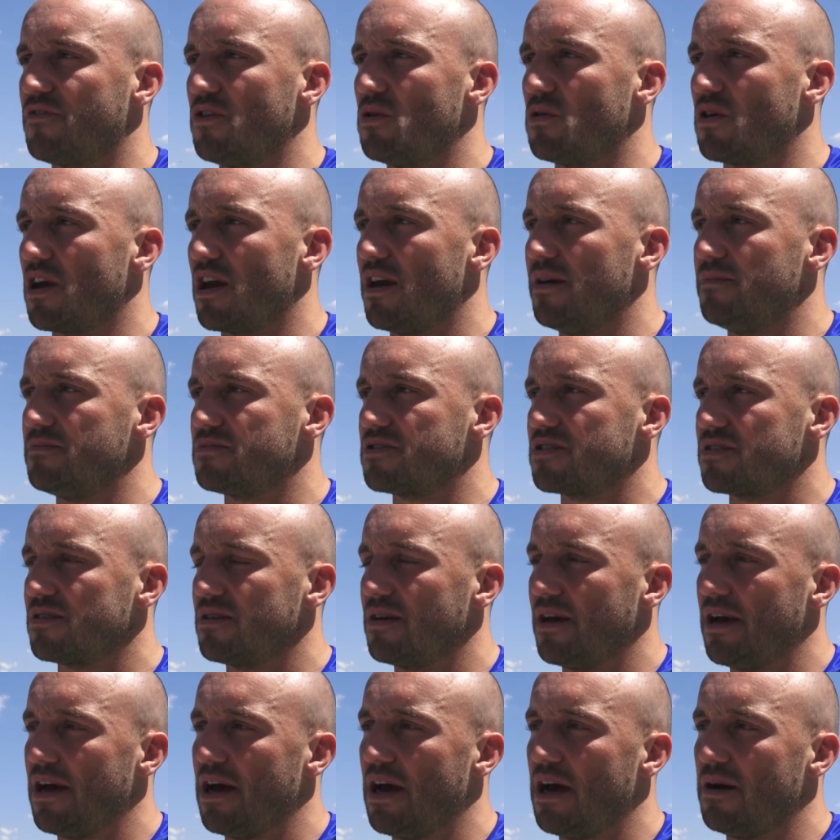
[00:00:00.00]
few games,
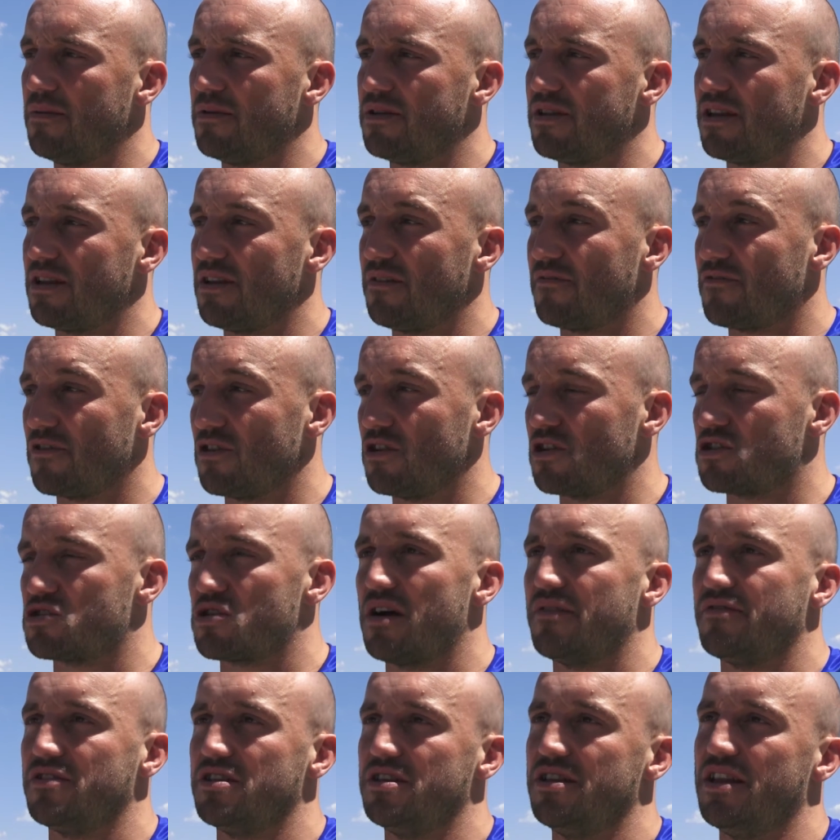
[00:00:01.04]
and then you throw the
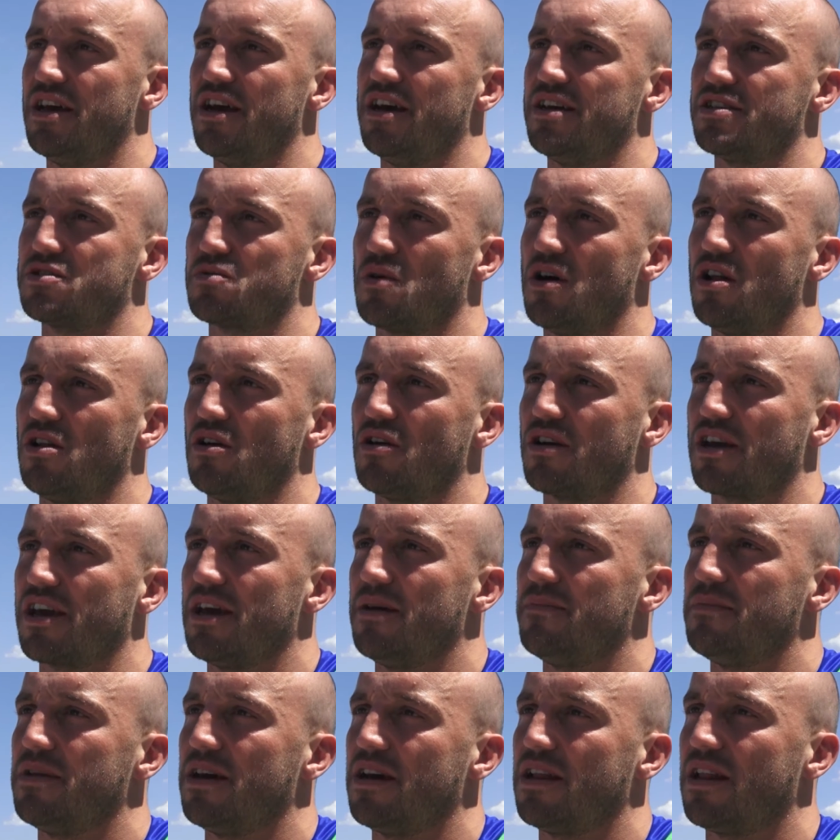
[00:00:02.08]
travel in there as well on
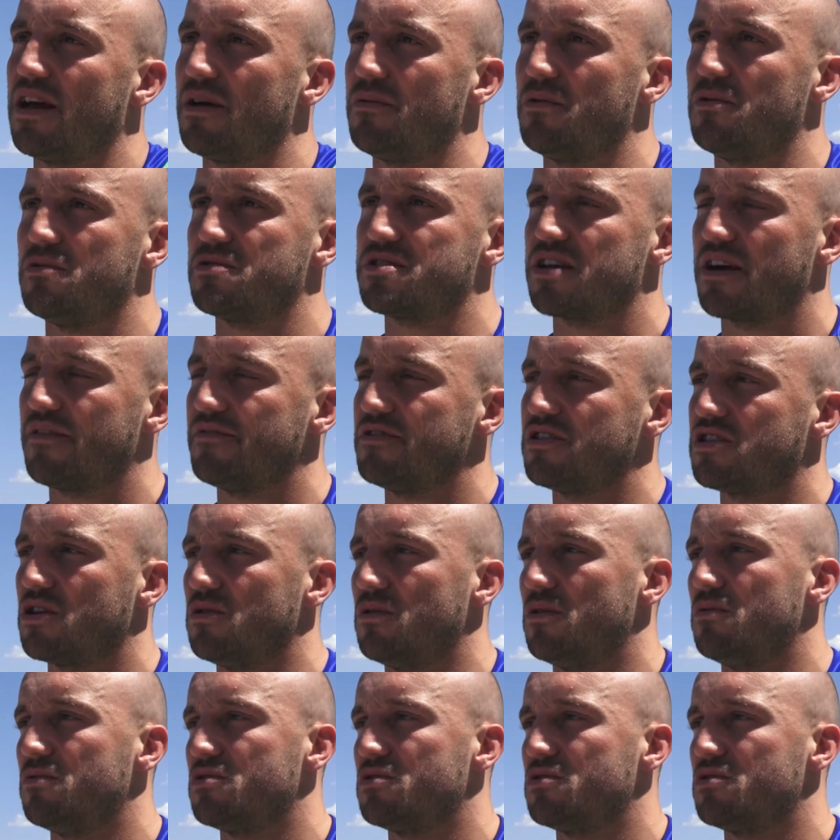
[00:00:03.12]
game day like we was having to.